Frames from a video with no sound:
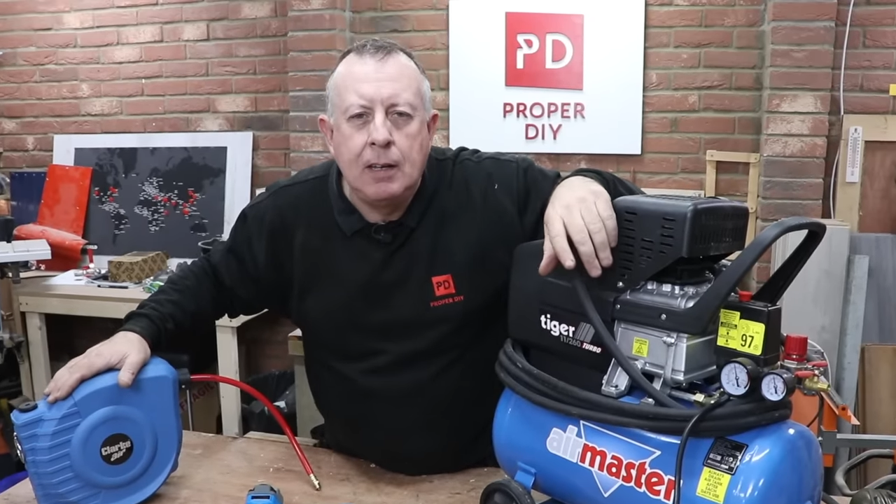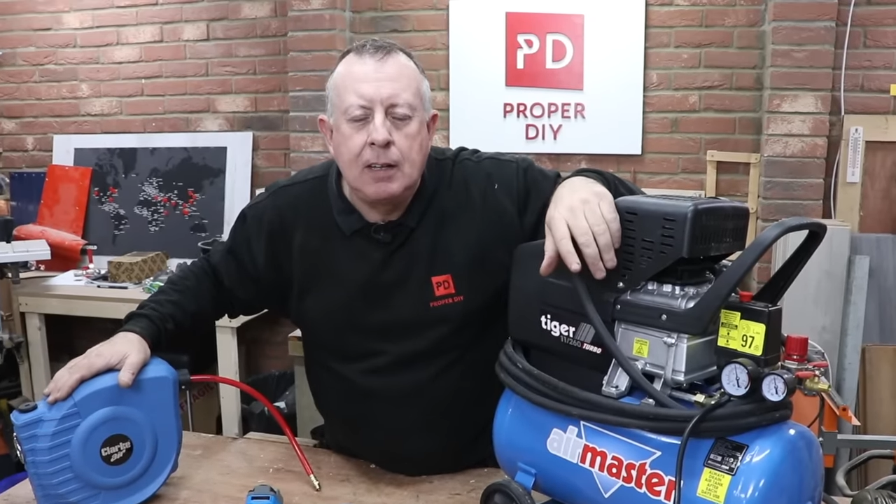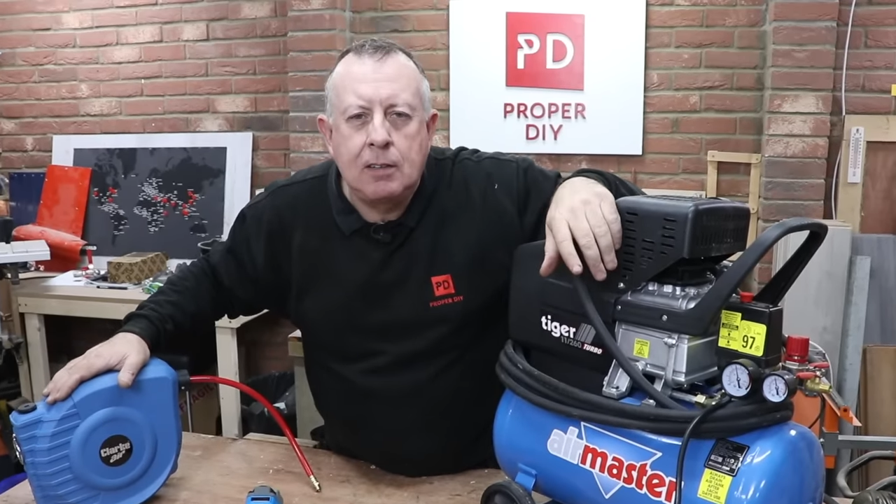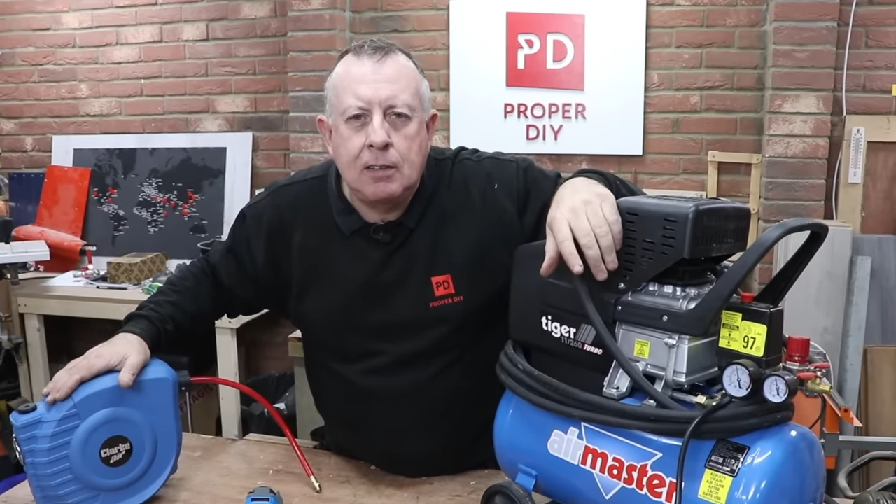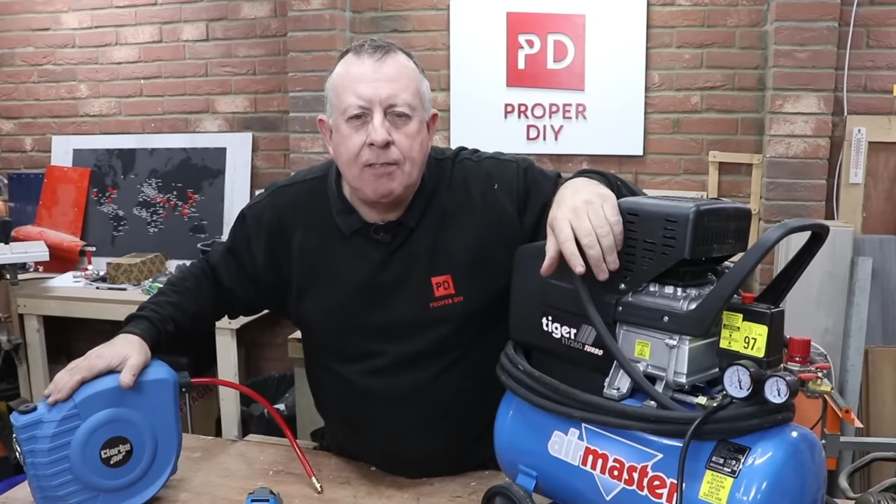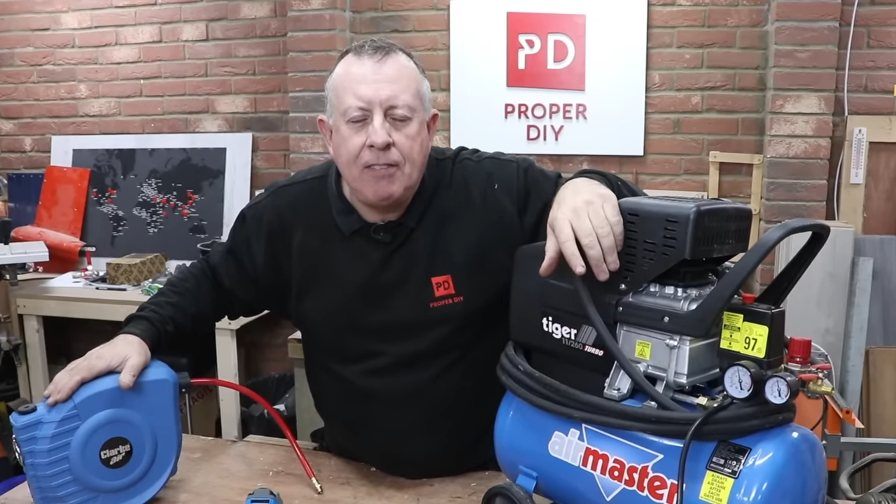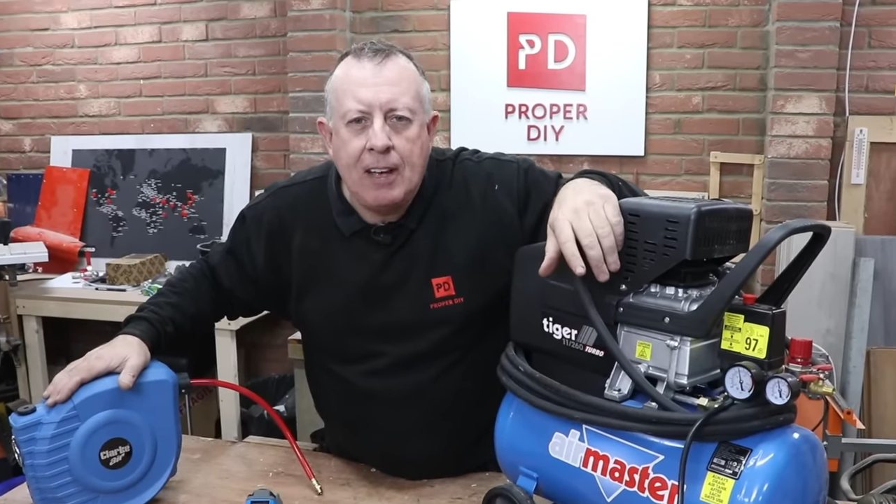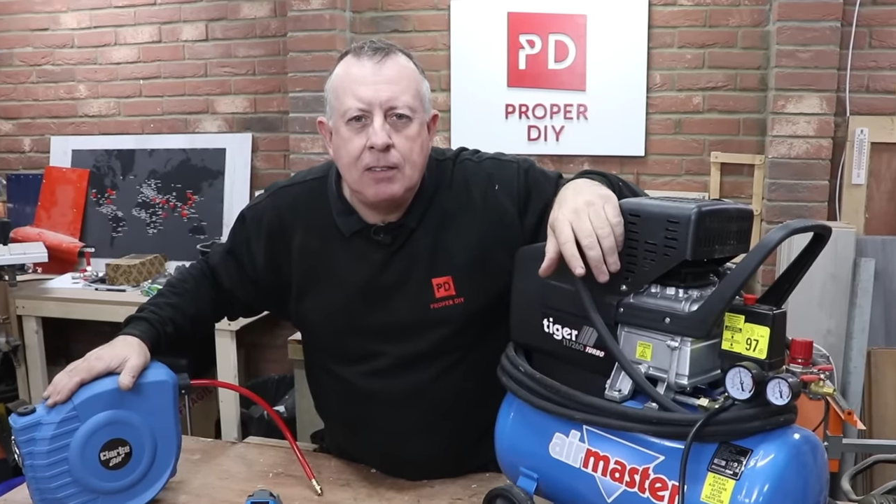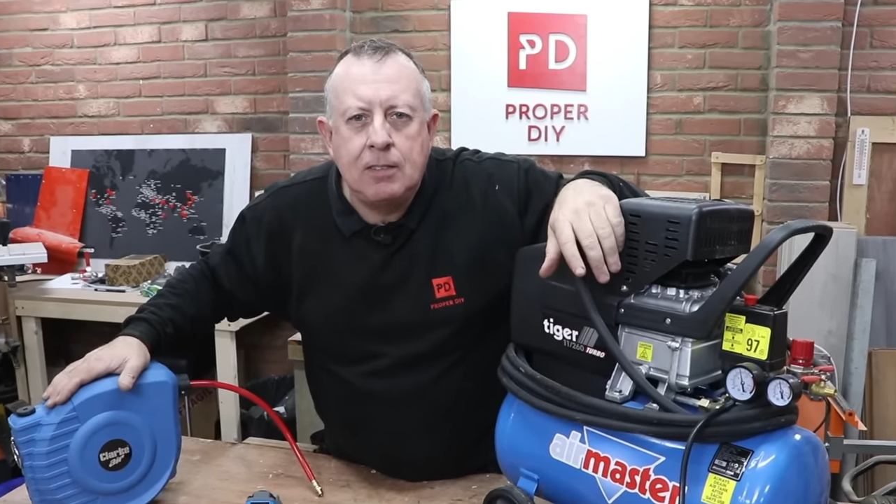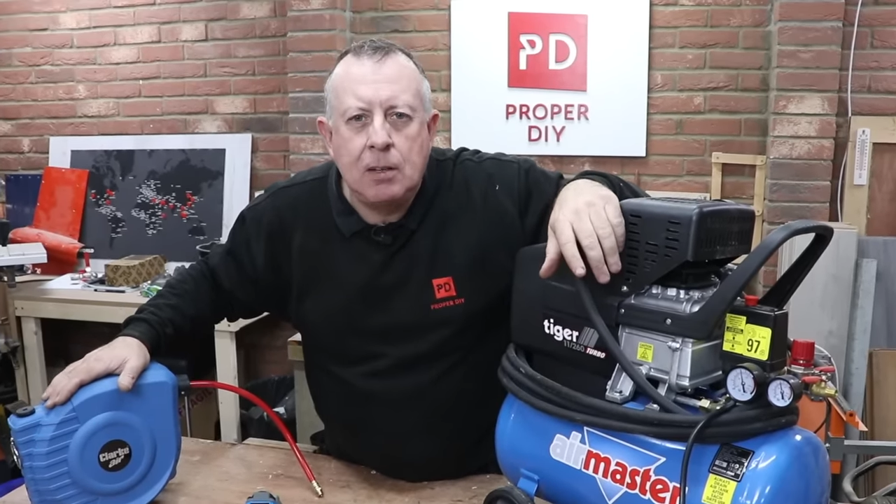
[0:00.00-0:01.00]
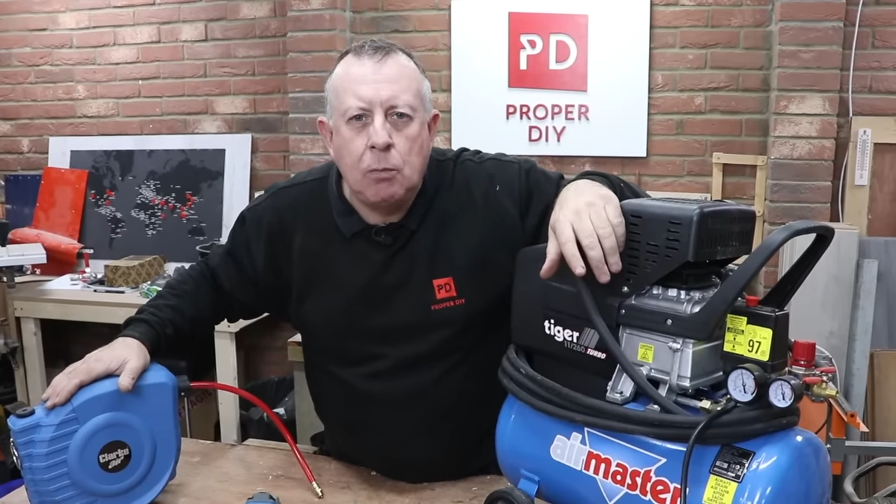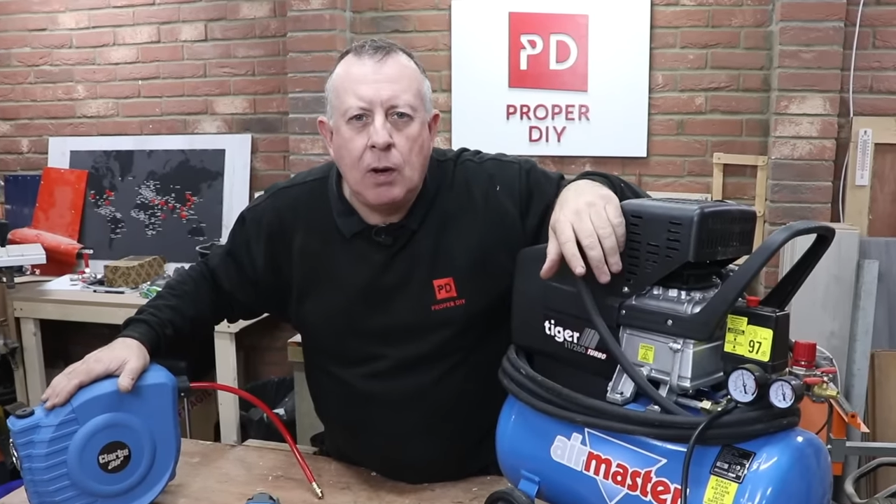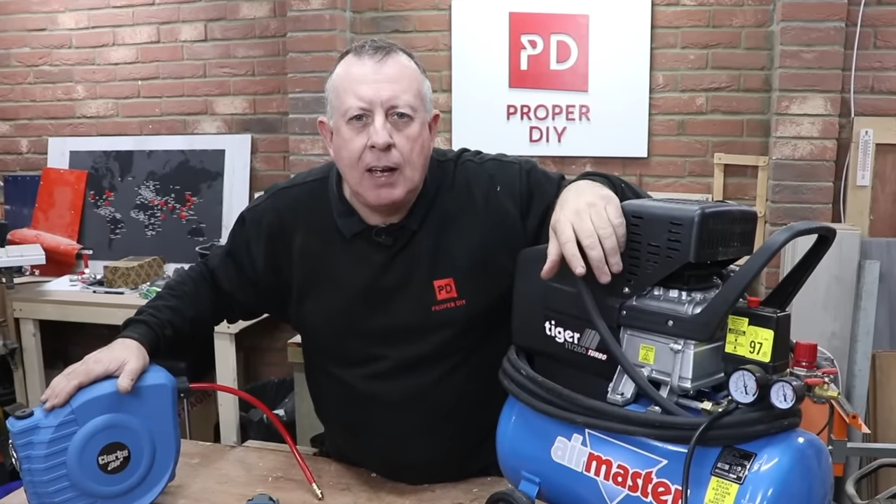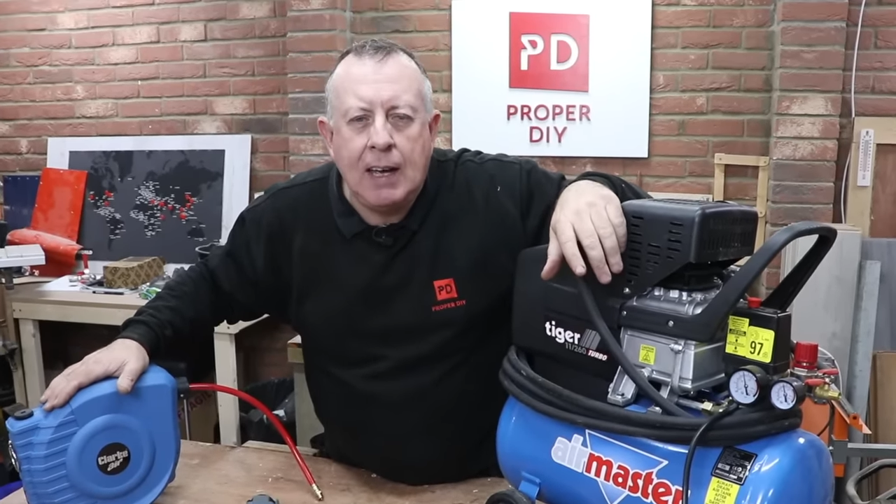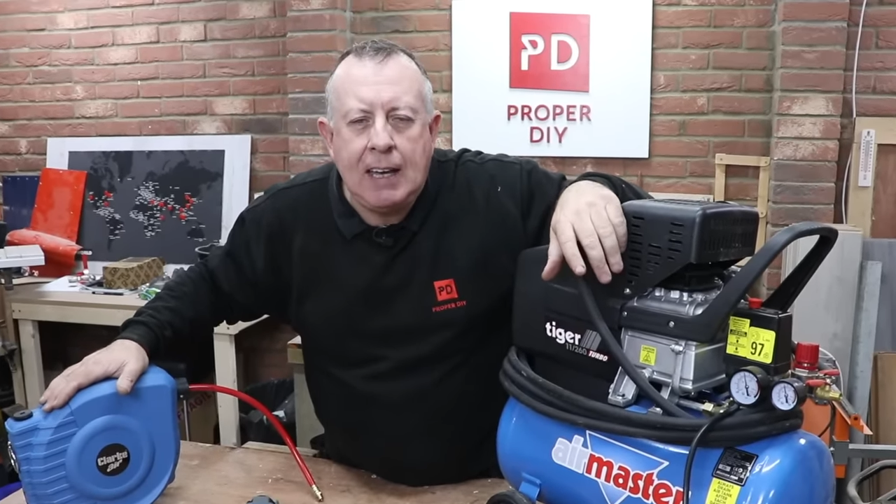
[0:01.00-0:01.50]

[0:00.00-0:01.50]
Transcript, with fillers: because I found somewhere